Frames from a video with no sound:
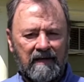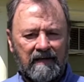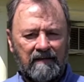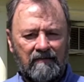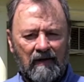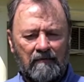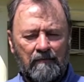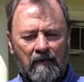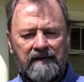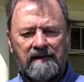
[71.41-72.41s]
And
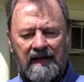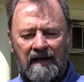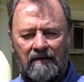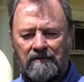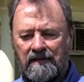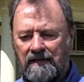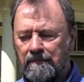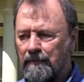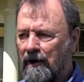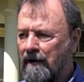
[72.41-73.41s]
right now
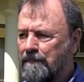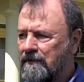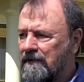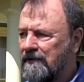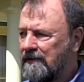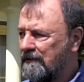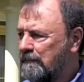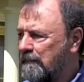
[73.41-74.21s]
the property and